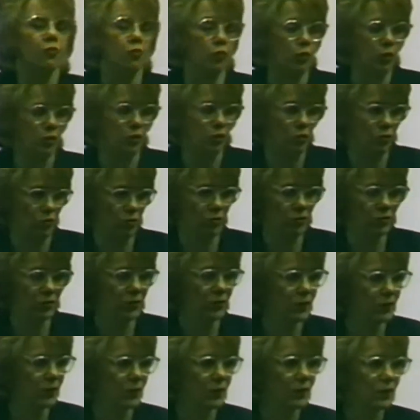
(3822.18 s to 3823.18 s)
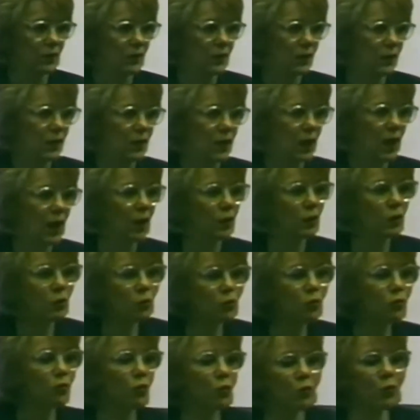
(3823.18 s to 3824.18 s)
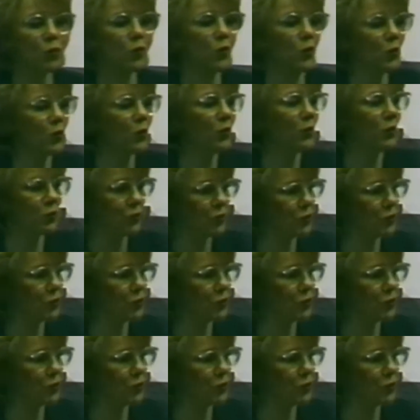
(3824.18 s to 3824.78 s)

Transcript: for you. Are you so cool